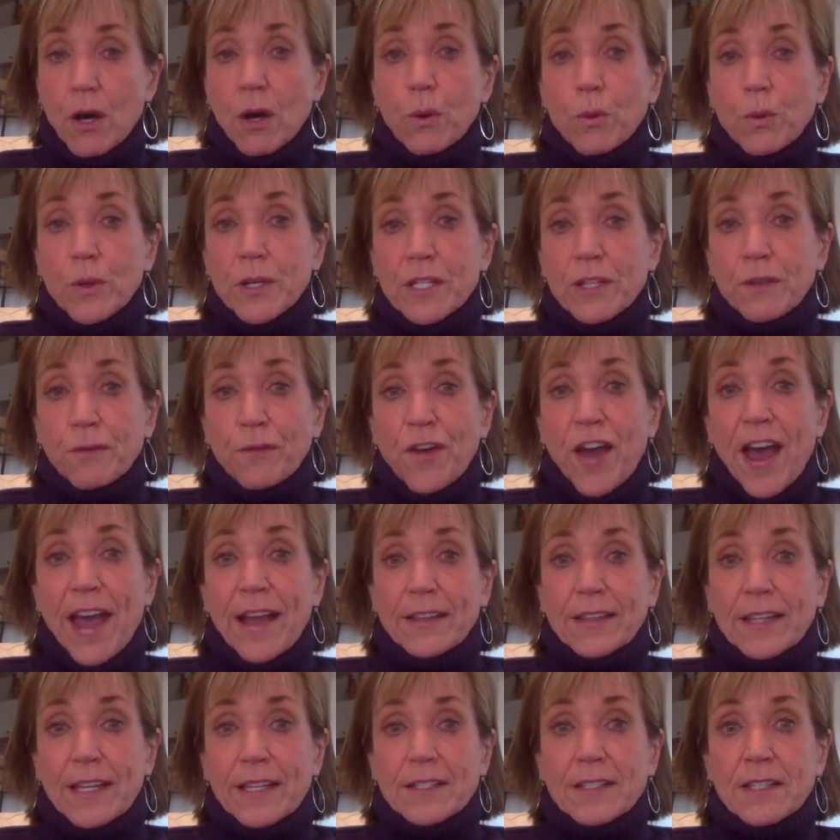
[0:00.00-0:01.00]
was the
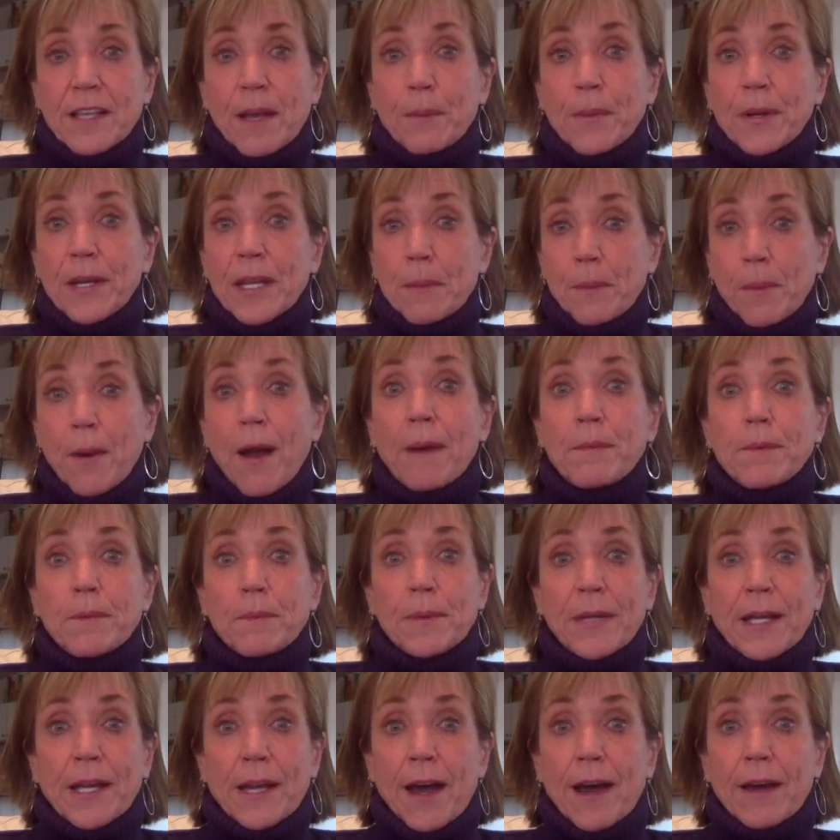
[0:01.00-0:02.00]
fact that somebody
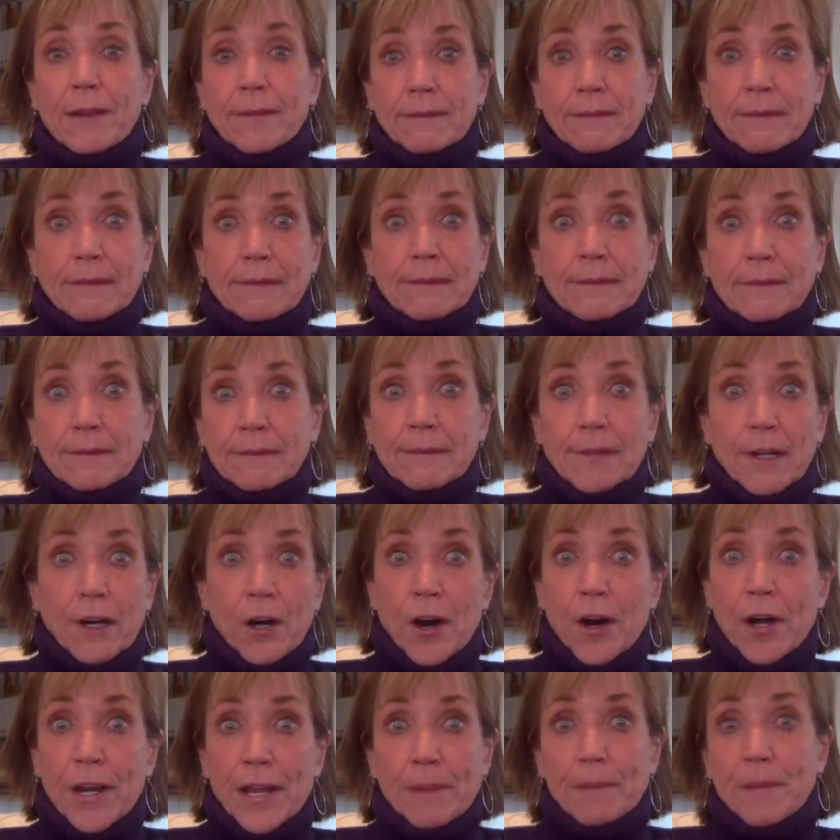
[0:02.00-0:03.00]
probably got
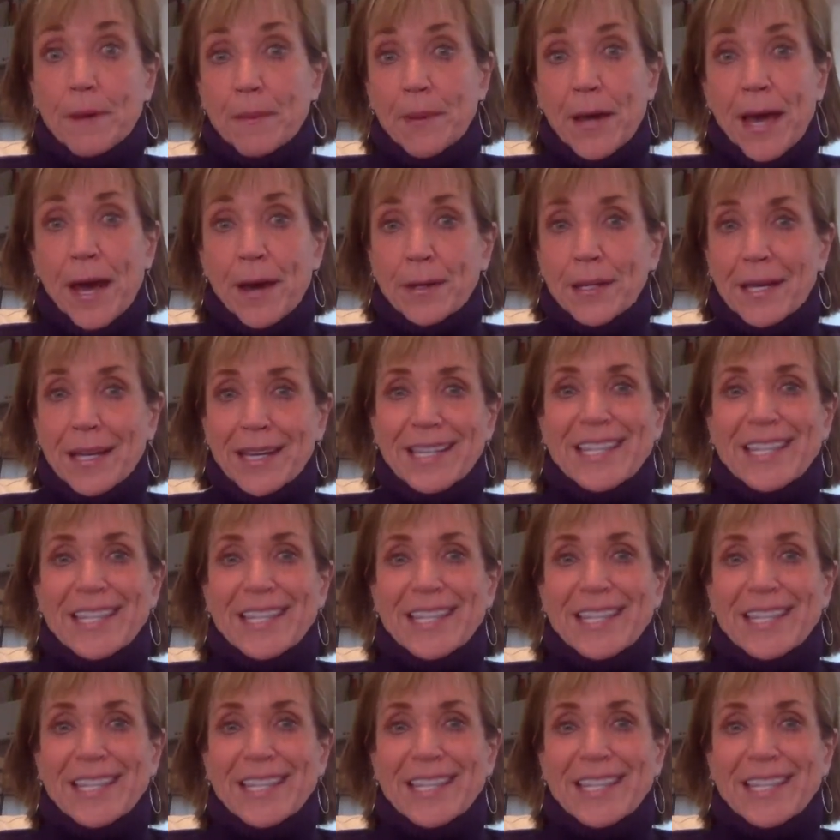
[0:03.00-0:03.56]
on him about it.